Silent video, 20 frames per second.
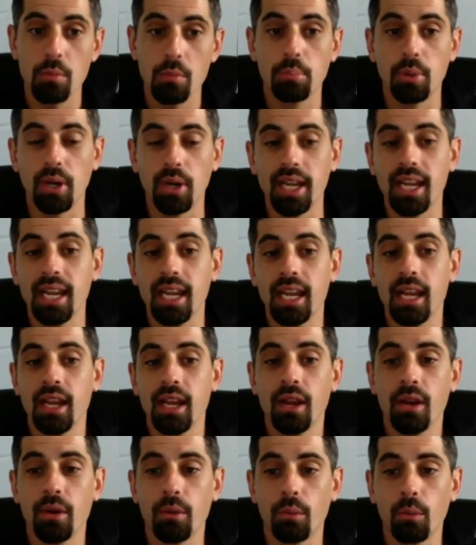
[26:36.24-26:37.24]
But
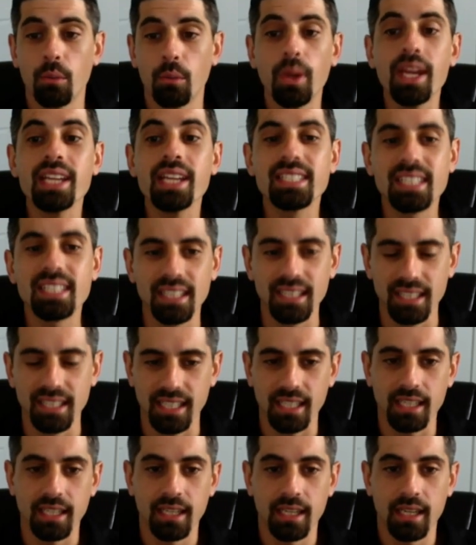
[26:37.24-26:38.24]

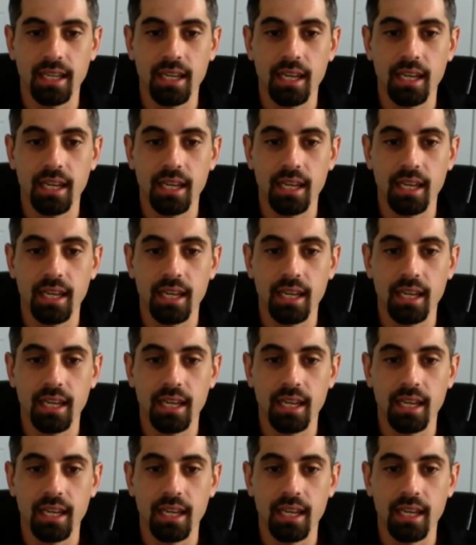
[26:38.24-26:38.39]
recently,